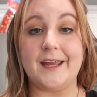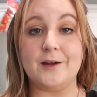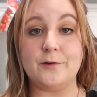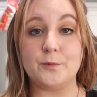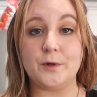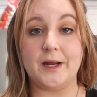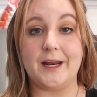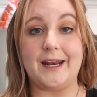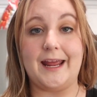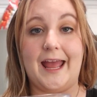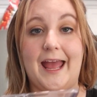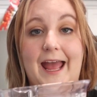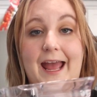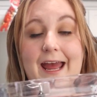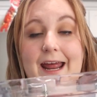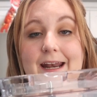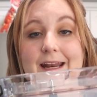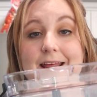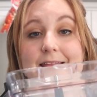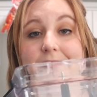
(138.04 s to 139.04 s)
and we're gonna
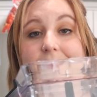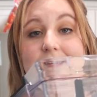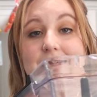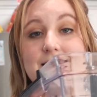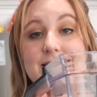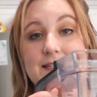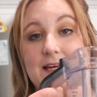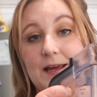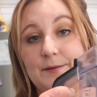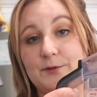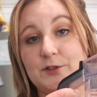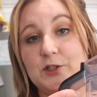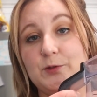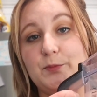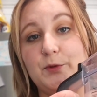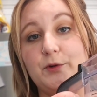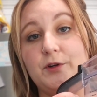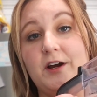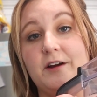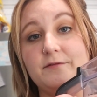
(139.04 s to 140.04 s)
add the
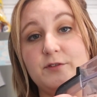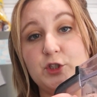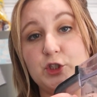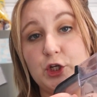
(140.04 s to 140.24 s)
tablespoon of